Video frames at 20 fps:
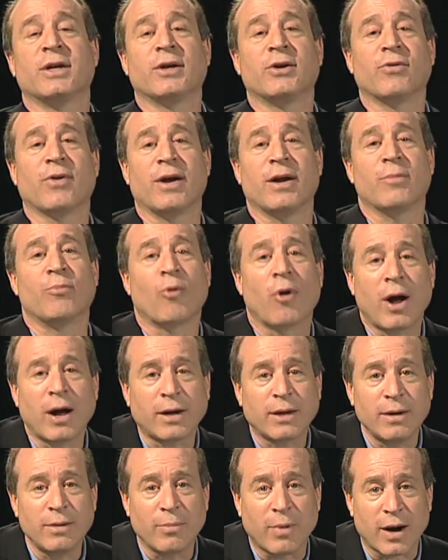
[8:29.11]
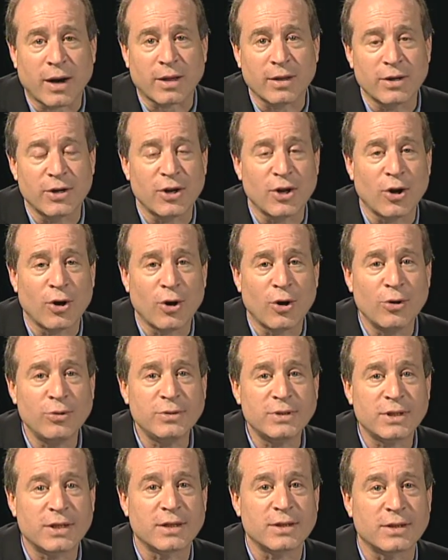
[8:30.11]
Greater Brockton. Mark Lindy, your
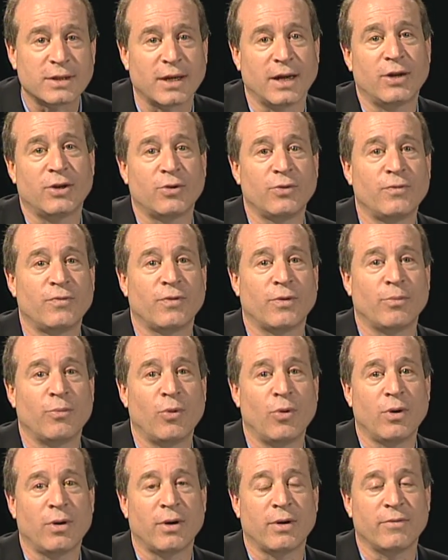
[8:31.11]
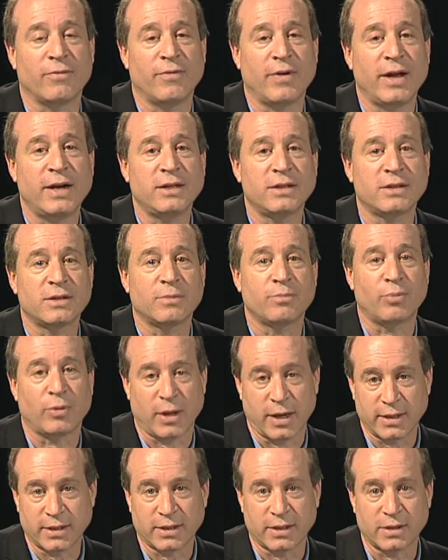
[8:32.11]
host. Stay tuned for more events,
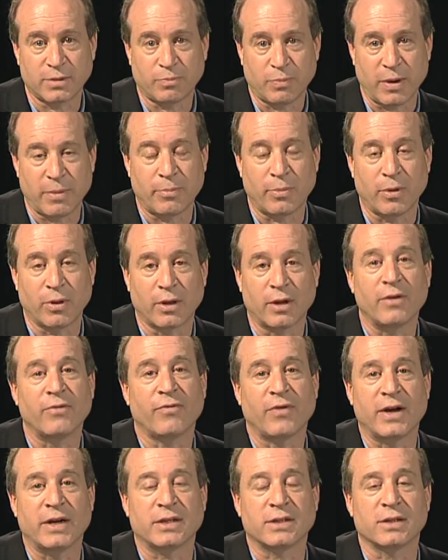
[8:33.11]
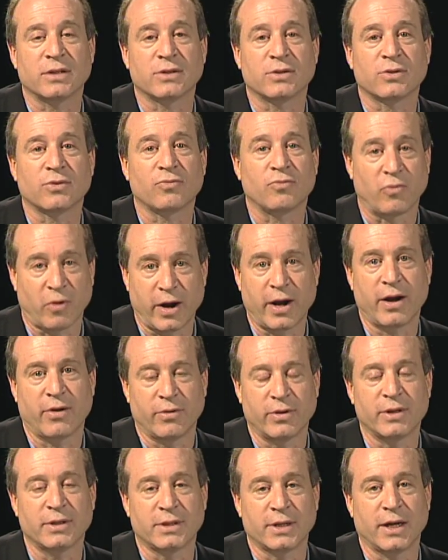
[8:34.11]
places, people, and faces right
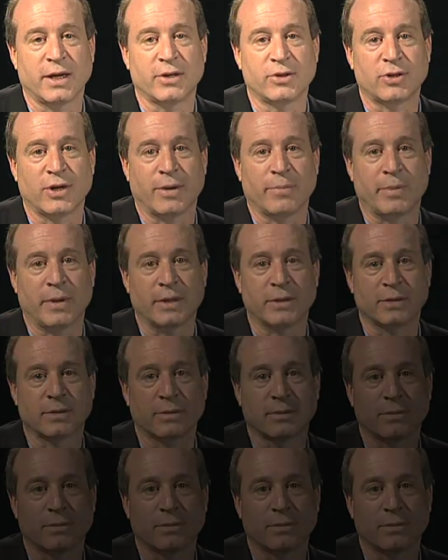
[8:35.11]
here in the City of Champions.